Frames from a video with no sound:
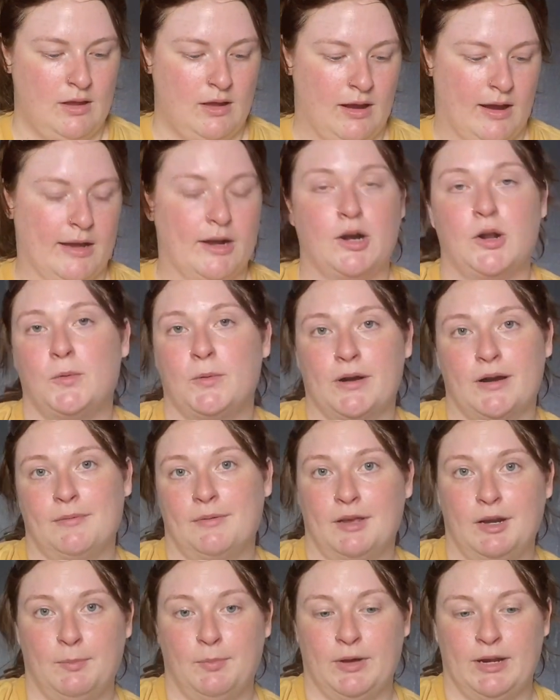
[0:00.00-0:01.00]
I don't know where I'm
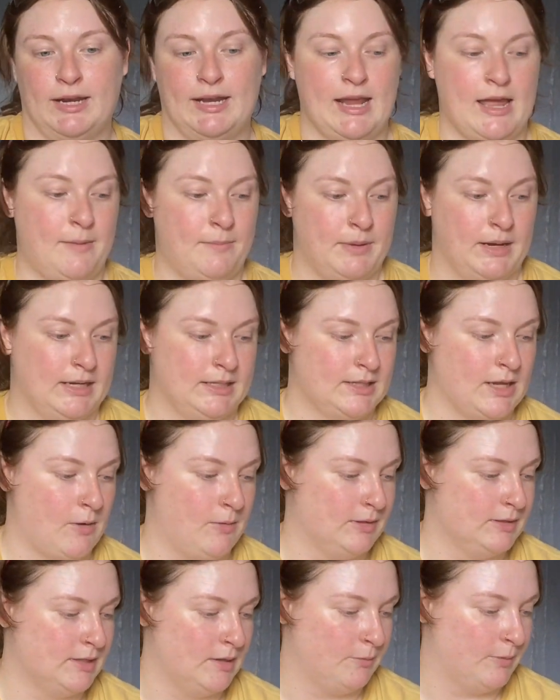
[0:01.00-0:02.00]
gonna put it yet, but it's
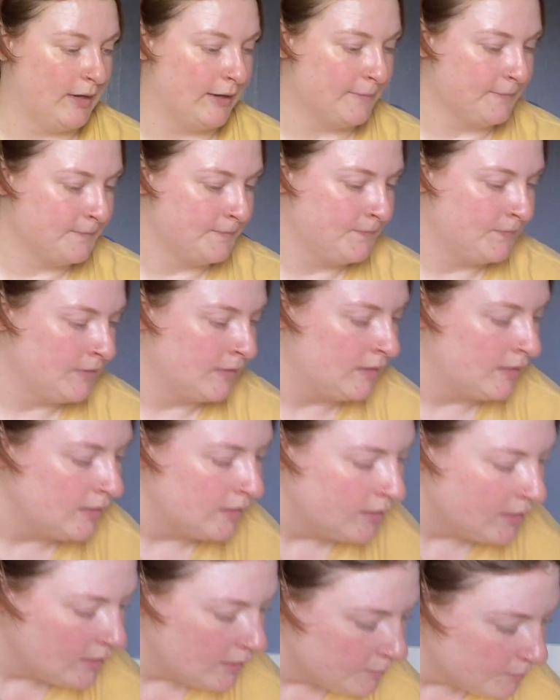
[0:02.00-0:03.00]
going somewhere.
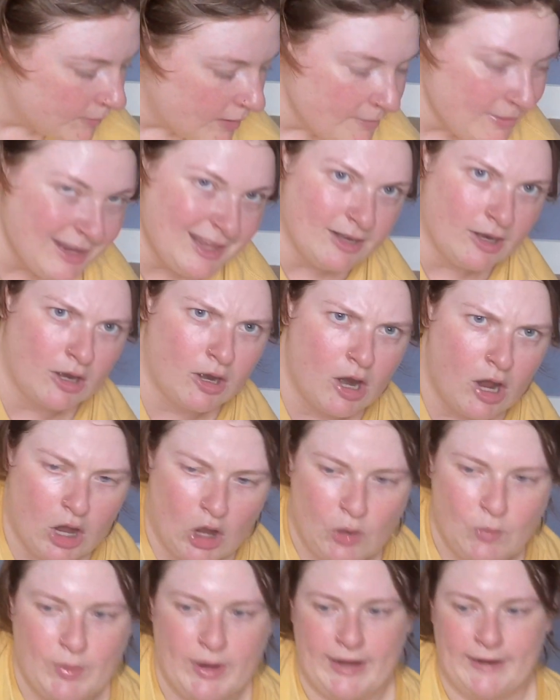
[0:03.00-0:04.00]
Maybe in our
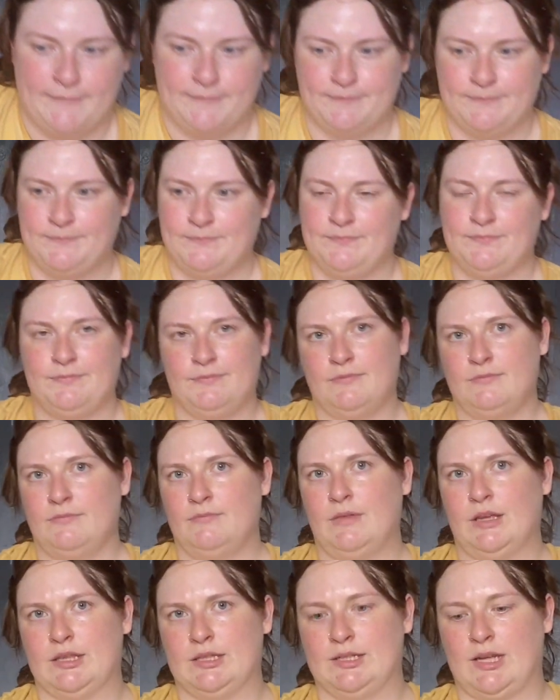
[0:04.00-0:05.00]
hallway
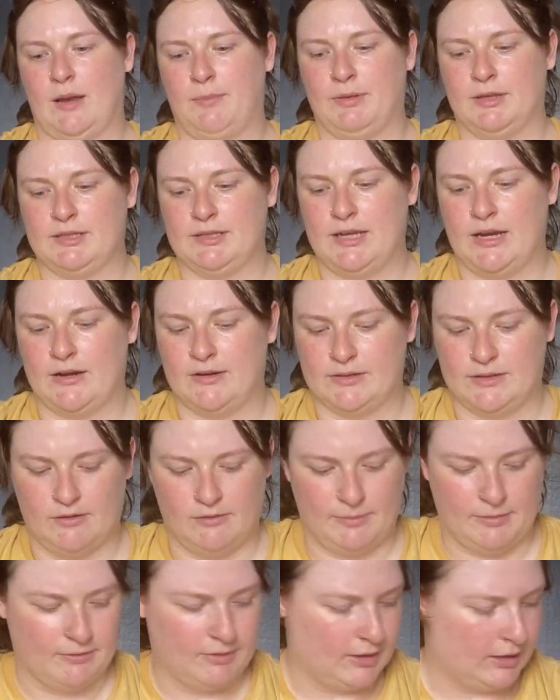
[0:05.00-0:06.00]
at the top of the stairs, that
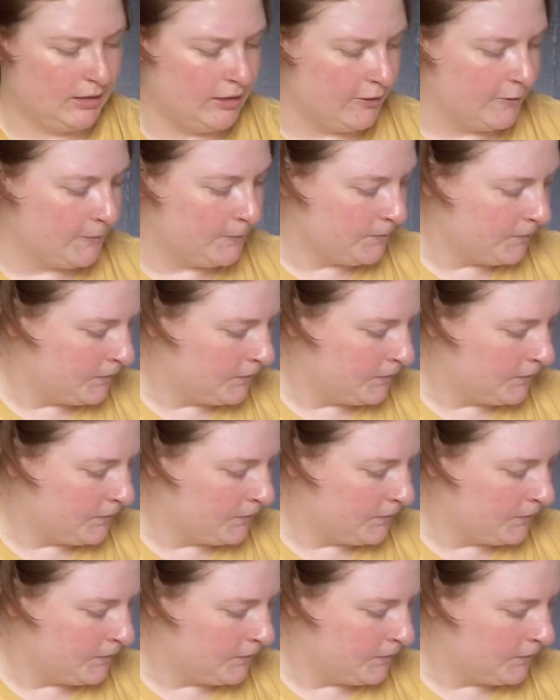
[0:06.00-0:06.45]
would be really cute.